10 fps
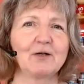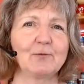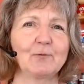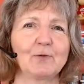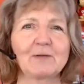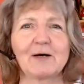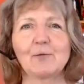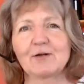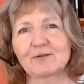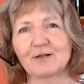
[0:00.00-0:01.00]
what about
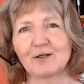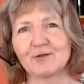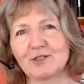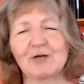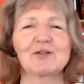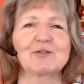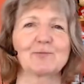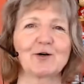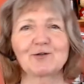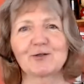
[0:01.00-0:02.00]
watercolor? Show us
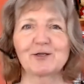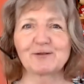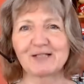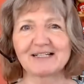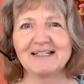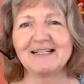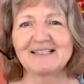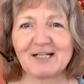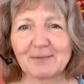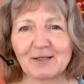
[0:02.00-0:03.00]
watercolor techniques.
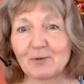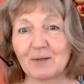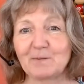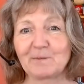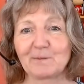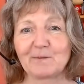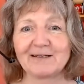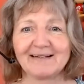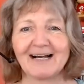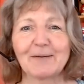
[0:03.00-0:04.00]
And I'm like, well, I'm
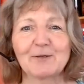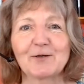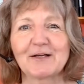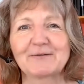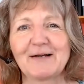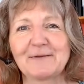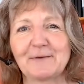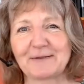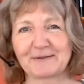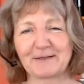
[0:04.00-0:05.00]
not like great at
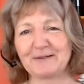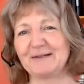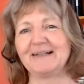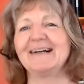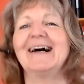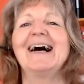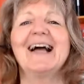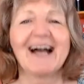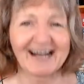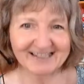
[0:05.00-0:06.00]
watercolor.
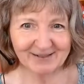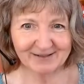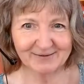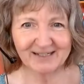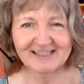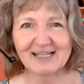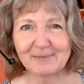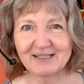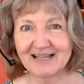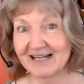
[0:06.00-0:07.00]
And so I
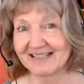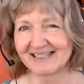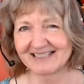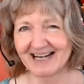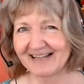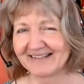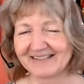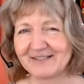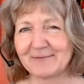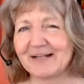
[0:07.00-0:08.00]
accepted that as a challenge
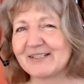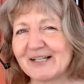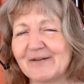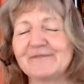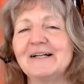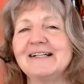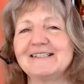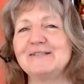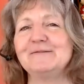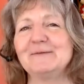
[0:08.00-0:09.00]
to myself
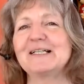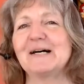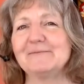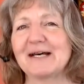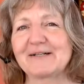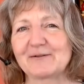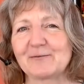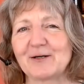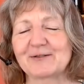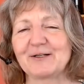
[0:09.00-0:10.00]
to become better at
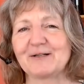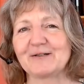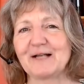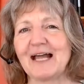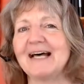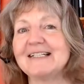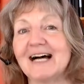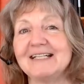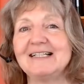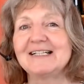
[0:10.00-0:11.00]
watercolor. And I
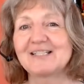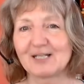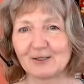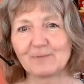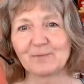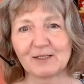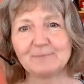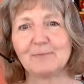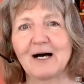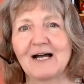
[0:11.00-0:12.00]
did so
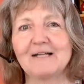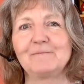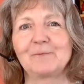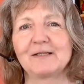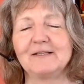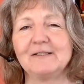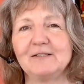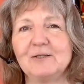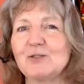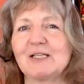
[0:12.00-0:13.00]
by
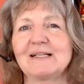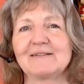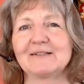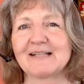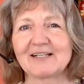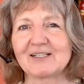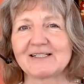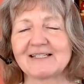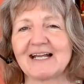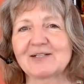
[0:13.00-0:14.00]
using the lessons
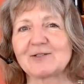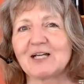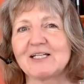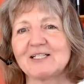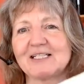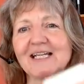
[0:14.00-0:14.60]
and exercises in